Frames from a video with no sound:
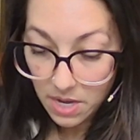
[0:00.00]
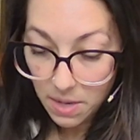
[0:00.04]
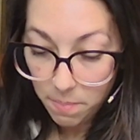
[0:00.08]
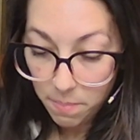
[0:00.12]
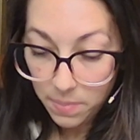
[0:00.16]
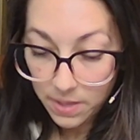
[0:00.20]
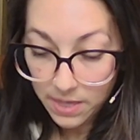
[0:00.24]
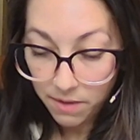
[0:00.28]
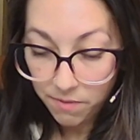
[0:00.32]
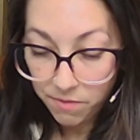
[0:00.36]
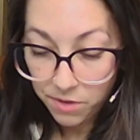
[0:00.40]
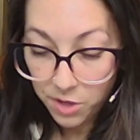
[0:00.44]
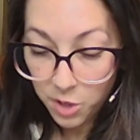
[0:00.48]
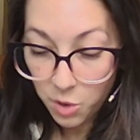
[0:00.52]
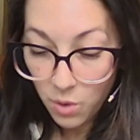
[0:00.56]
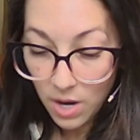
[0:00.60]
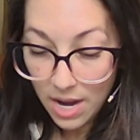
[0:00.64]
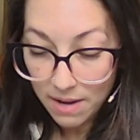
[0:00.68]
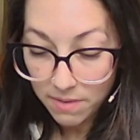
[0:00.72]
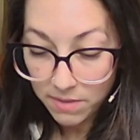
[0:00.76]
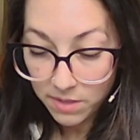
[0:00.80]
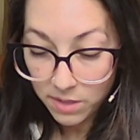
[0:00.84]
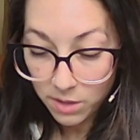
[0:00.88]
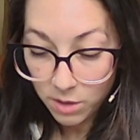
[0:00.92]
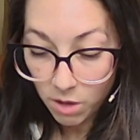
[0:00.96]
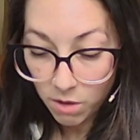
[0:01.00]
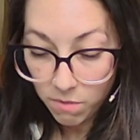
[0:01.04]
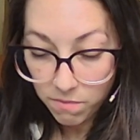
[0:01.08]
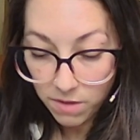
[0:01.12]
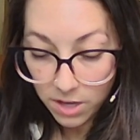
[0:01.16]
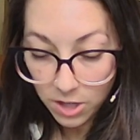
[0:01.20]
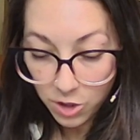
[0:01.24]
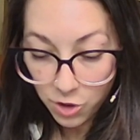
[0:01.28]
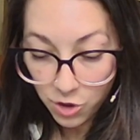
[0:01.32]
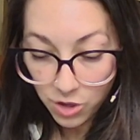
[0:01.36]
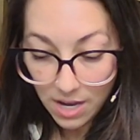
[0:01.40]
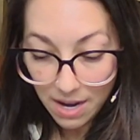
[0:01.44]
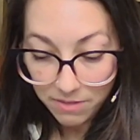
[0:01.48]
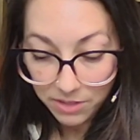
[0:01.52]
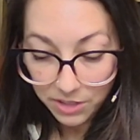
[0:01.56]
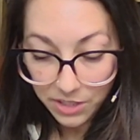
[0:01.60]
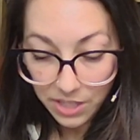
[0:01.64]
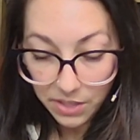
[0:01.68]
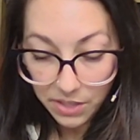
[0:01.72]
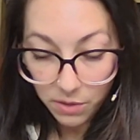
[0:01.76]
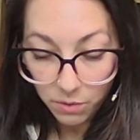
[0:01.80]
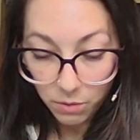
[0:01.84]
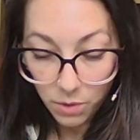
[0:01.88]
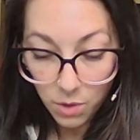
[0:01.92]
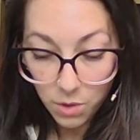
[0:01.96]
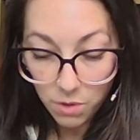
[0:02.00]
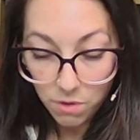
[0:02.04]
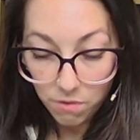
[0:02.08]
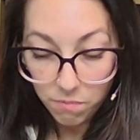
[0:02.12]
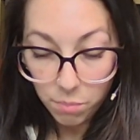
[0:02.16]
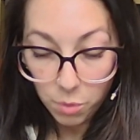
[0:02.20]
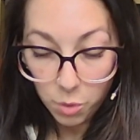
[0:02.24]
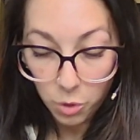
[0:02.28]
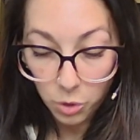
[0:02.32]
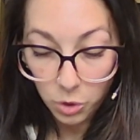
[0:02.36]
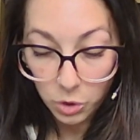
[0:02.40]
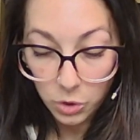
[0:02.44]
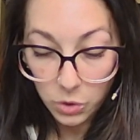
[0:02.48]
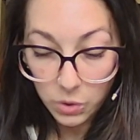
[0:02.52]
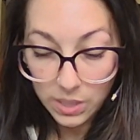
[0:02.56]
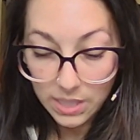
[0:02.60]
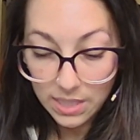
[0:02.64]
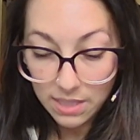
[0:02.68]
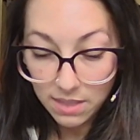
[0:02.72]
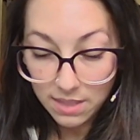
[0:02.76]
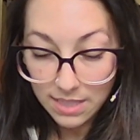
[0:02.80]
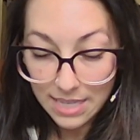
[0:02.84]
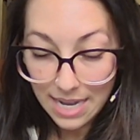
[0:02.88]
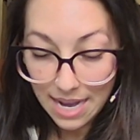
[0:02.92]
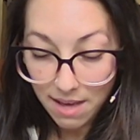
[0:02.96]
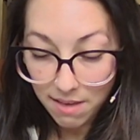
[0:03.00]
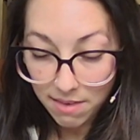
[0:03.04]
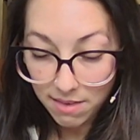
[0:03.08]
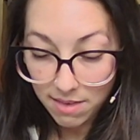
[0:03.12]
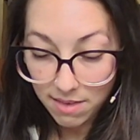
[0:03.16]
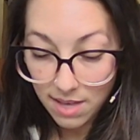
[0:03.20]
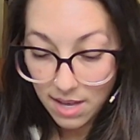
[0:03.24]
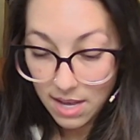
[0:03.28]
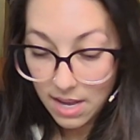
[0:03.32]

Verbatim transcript: but if you have so far traveled on the road of poor Lucy's death,